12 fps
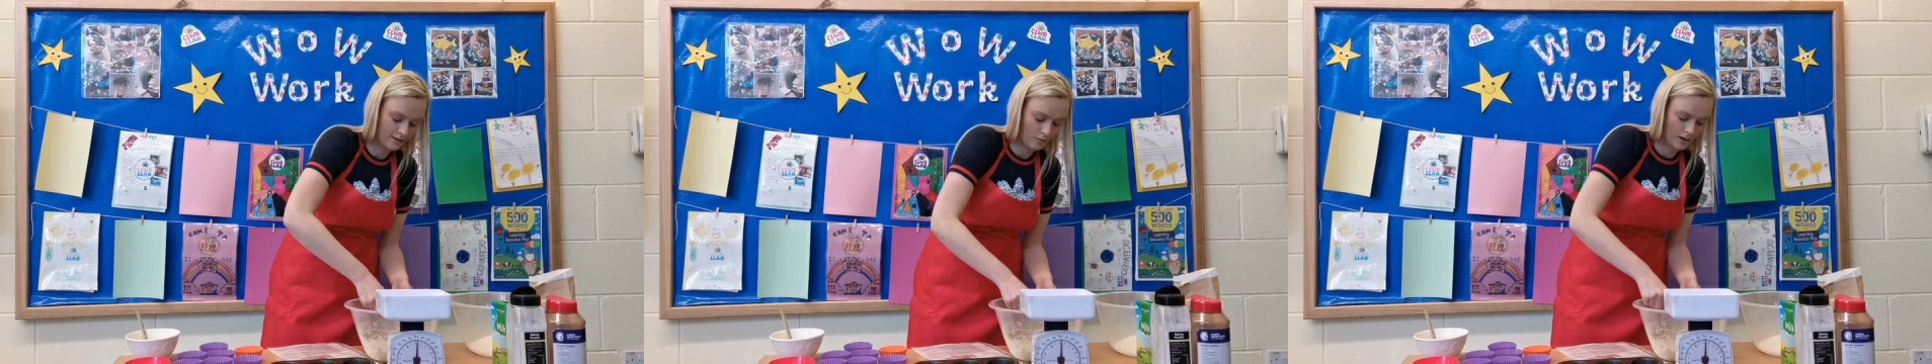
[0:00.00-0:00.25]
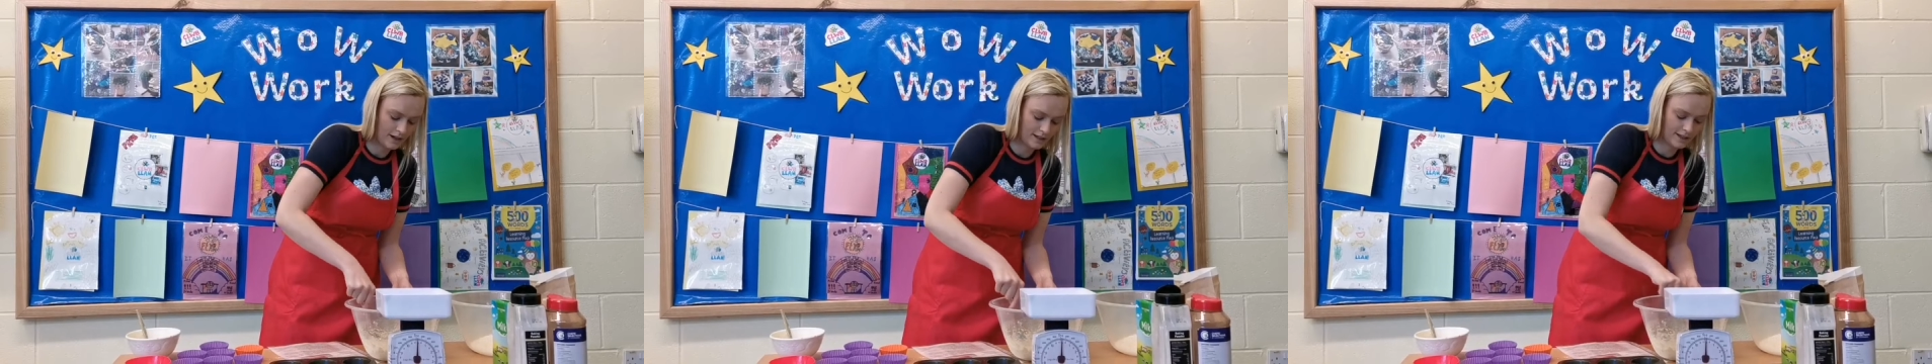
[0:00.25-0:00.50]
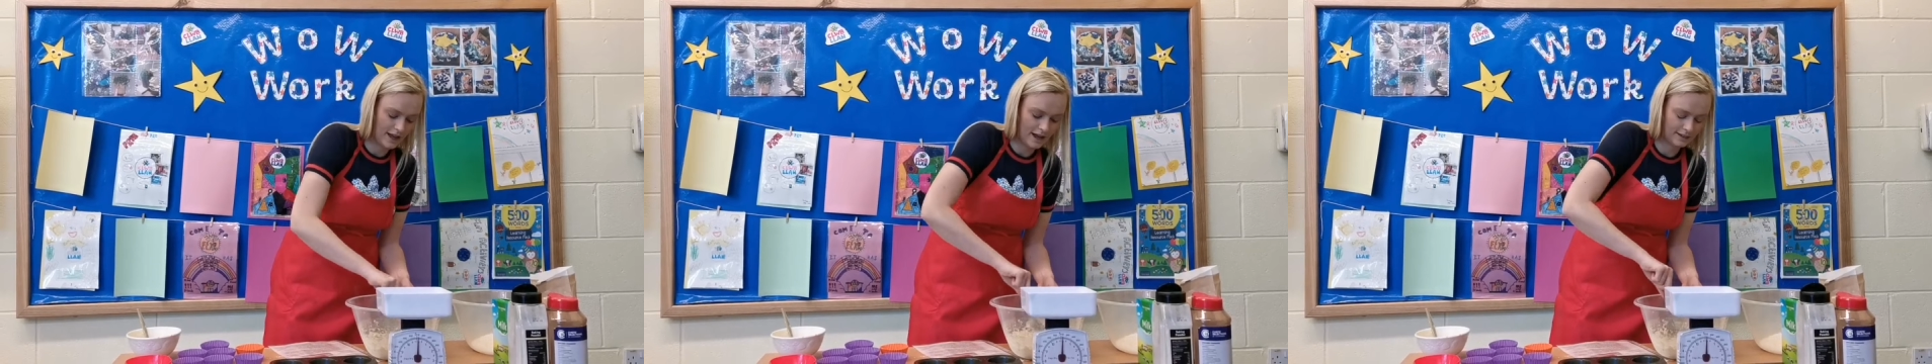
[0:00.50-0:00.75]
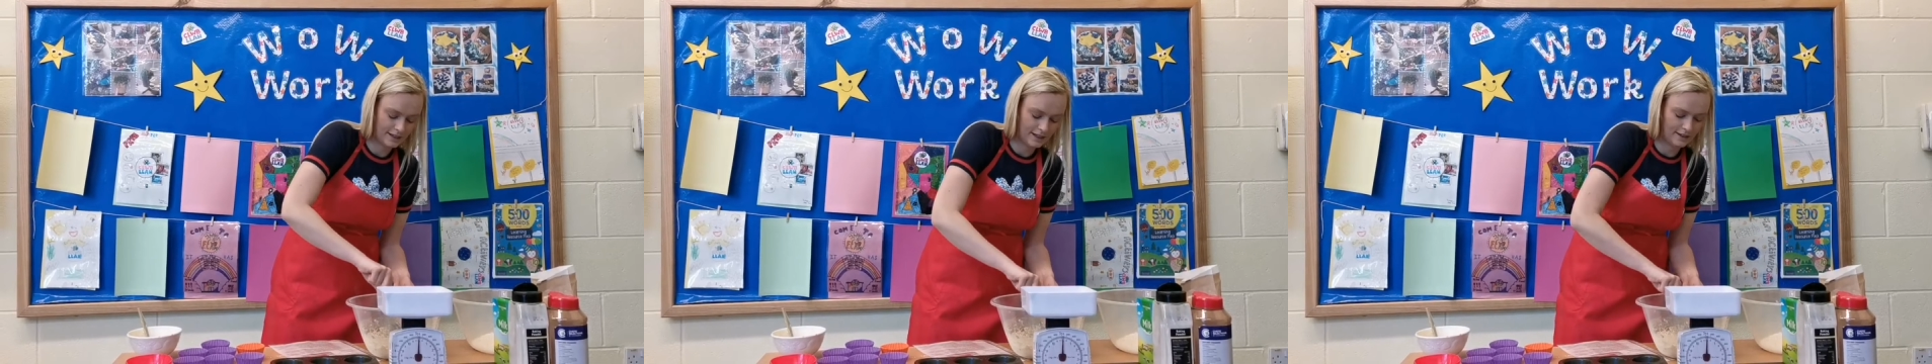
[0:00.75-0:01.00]
we need to
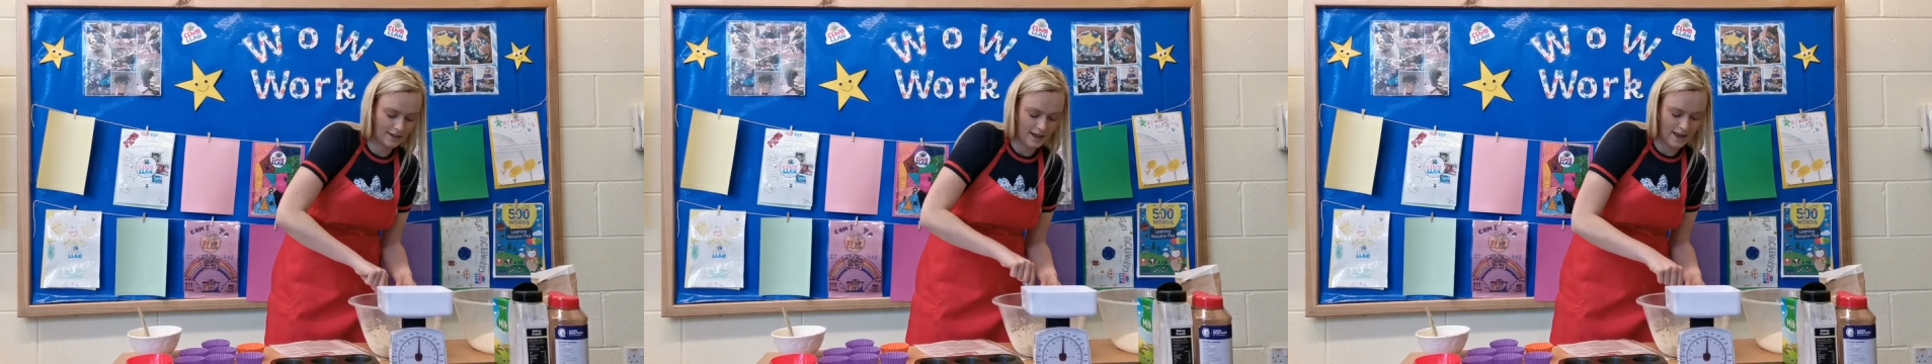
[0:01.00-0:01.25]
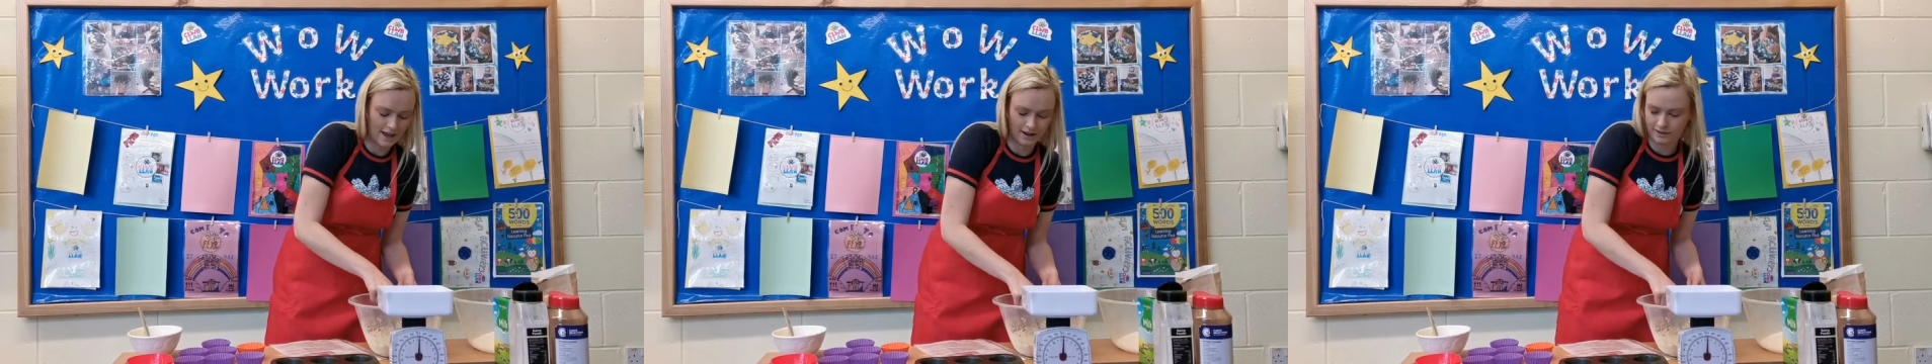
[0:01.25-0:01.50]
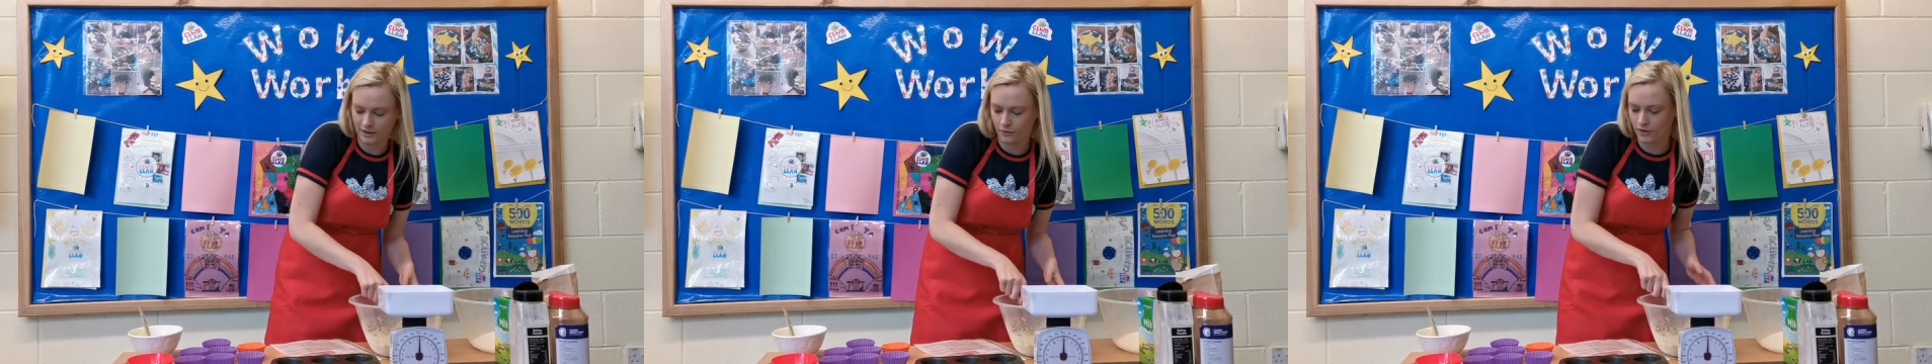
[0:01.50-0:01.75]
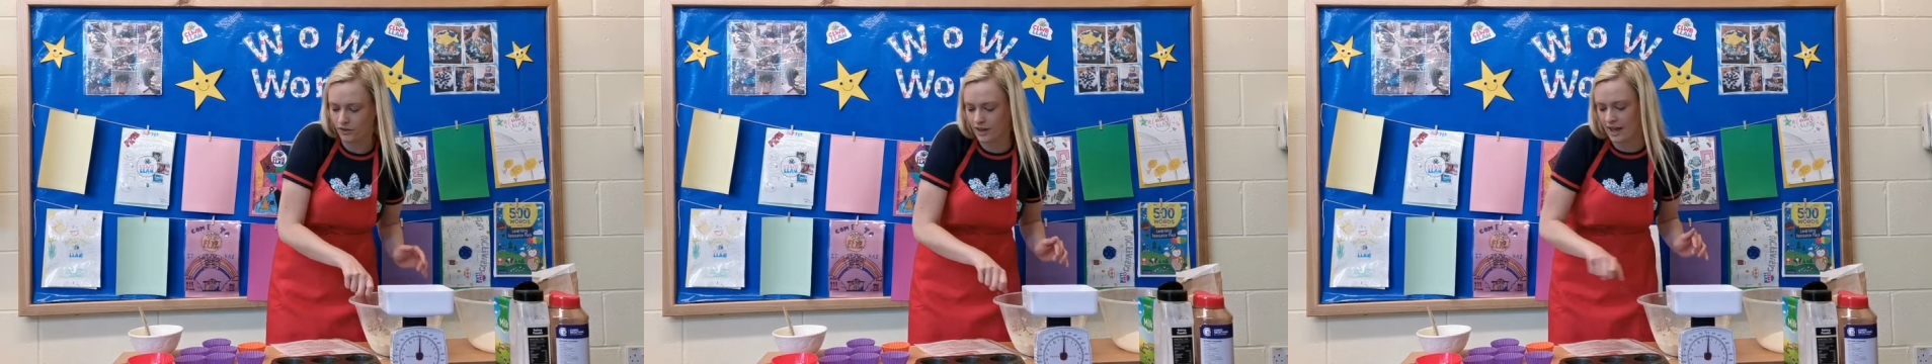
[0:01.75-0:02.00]
add in the egg. Now
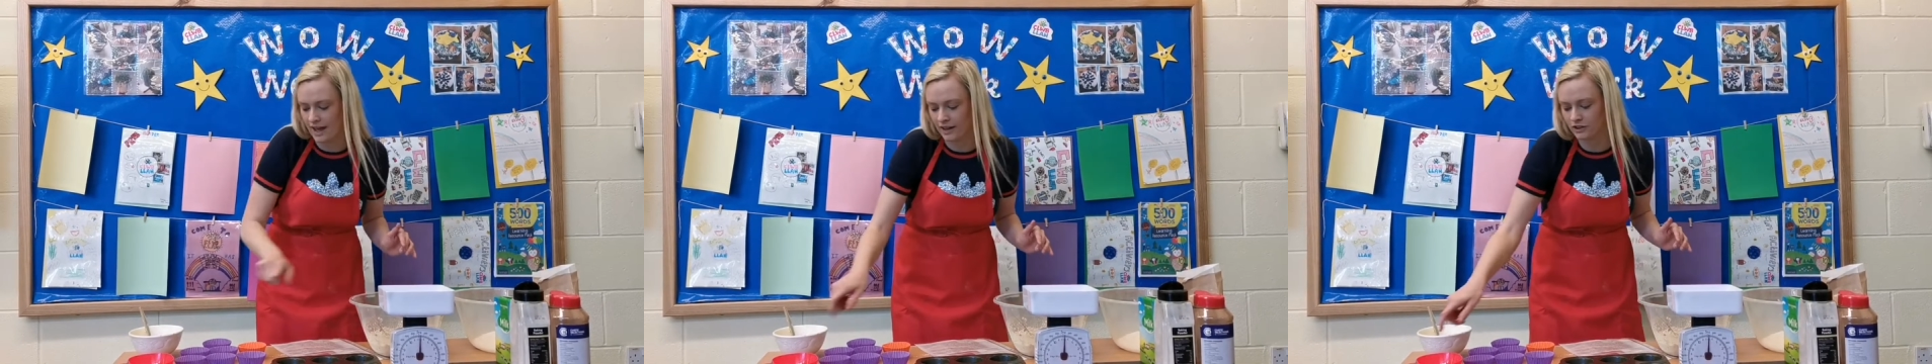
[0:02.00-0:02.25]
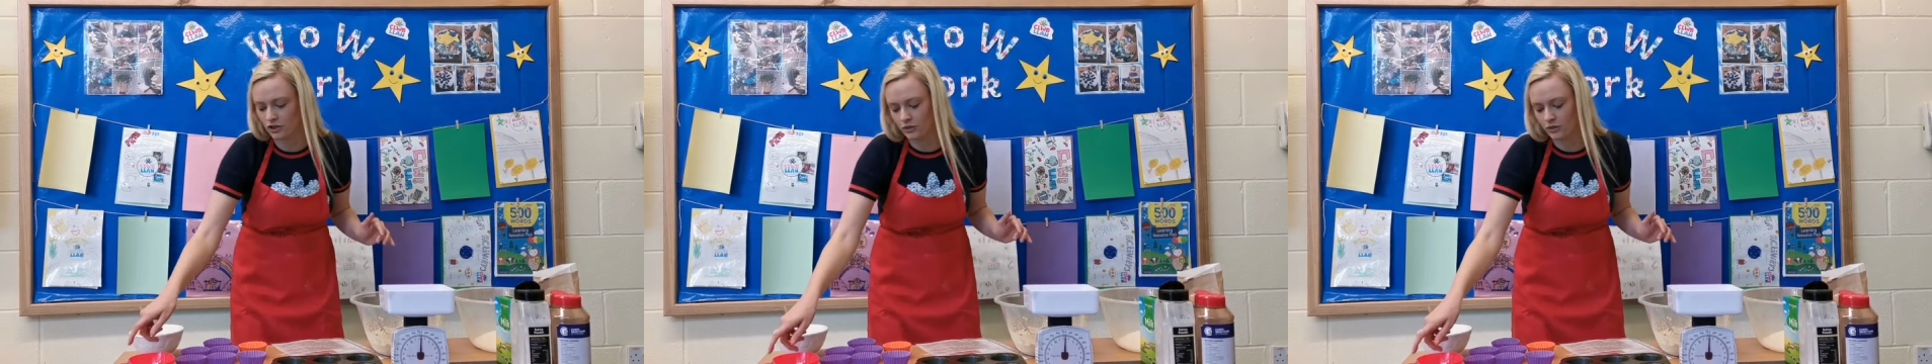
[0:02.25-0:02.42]
with the egg,